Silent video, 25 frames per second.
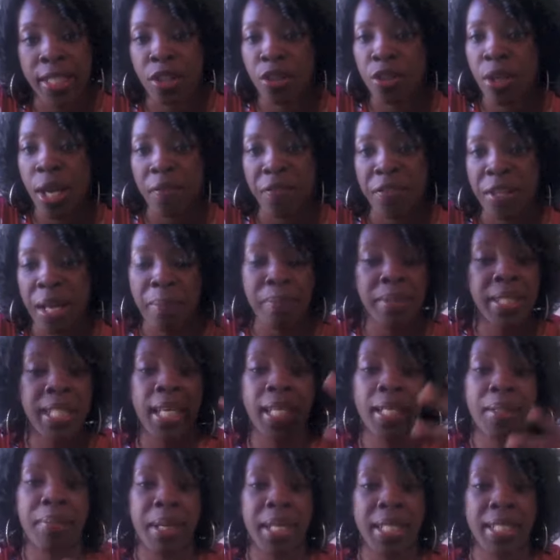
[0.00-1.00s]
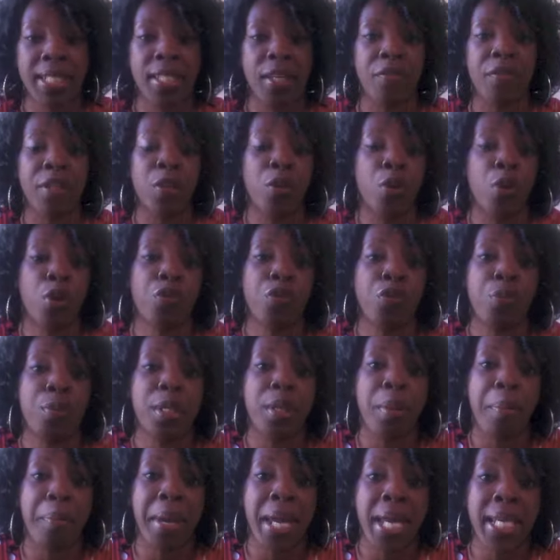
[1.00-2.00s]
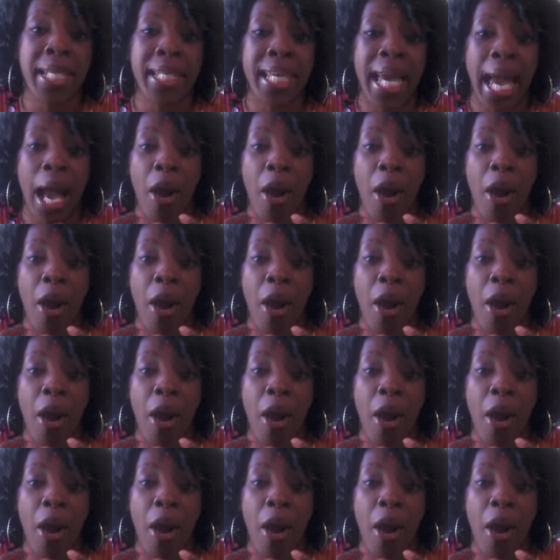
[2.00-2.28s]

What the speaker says: so I'm telling myself, in order for me to make it,